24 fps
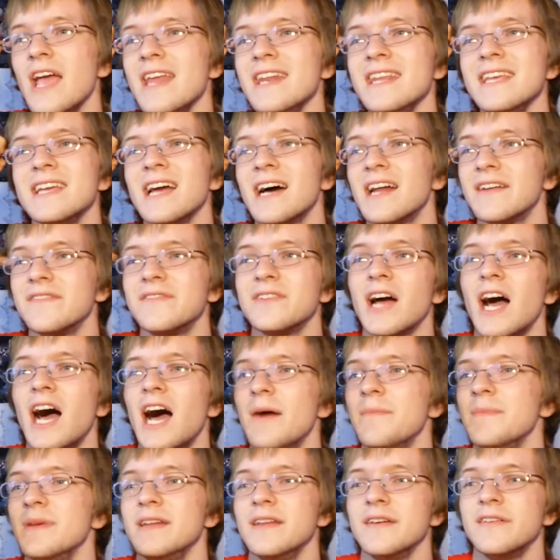any kind of
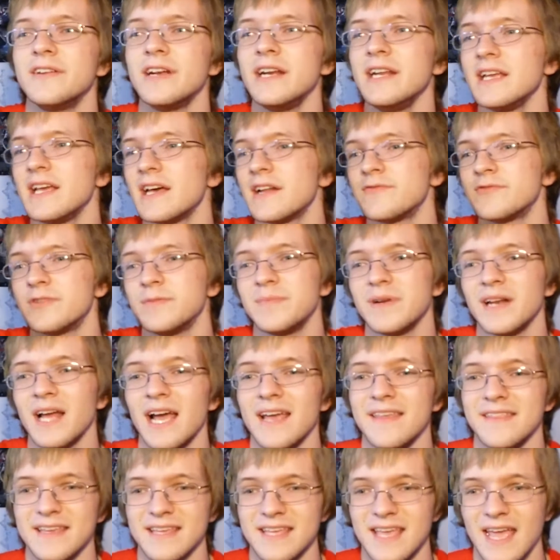comment or any kind of
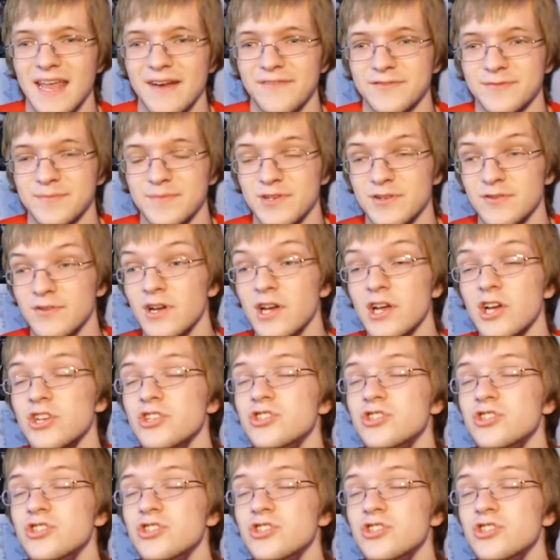reply they can from you,